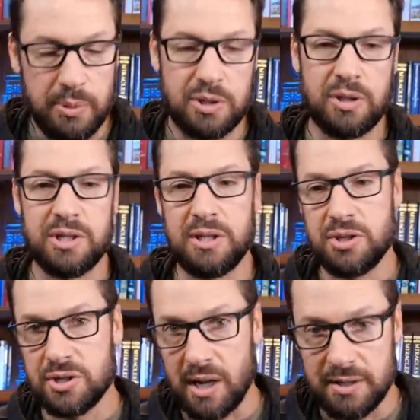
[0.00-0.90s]
at church and it's
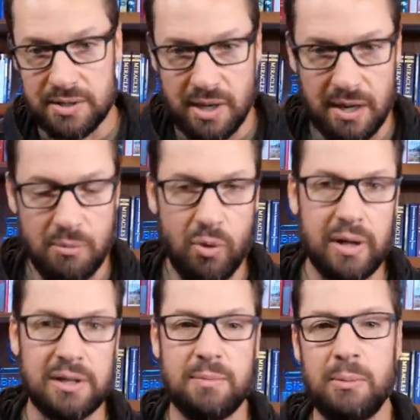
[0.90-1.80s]
just not on Sunday
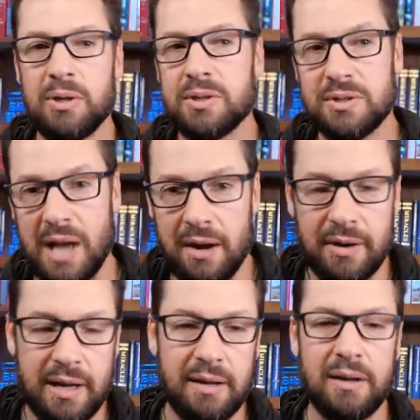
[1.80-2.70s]
mornings. Maybe there's a Saturday